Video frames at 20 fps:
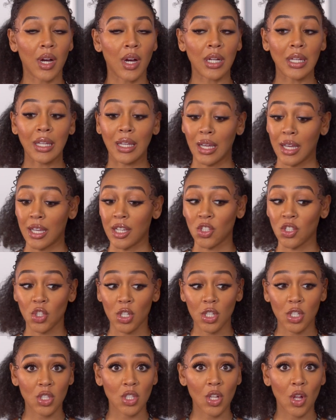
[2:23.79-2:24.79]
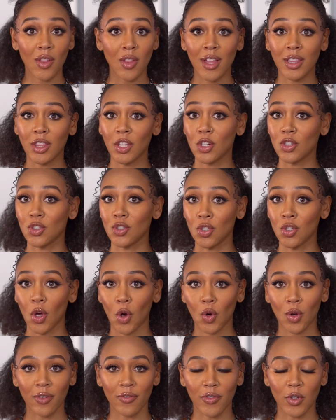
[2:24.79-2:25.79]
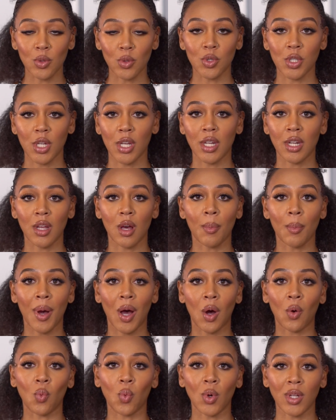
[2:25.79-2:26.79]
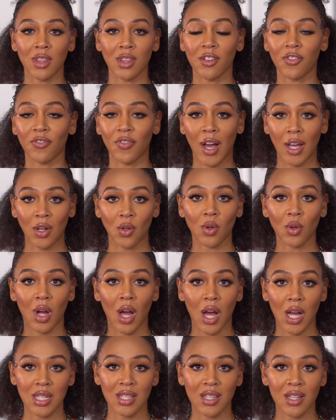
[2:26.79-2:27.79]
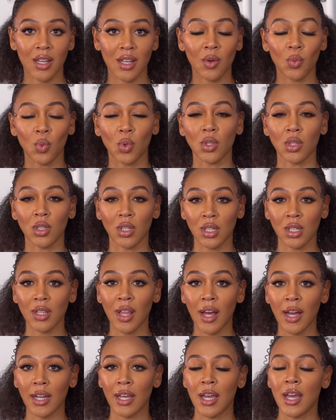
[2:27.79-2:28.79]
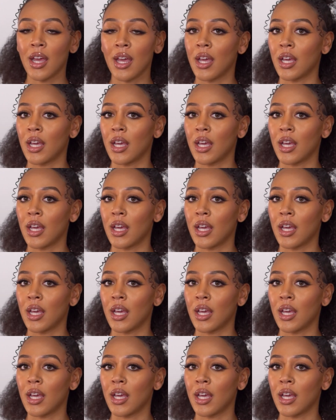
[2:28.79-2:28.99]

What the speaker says: again, just so that there's no confusion about what the final content will look like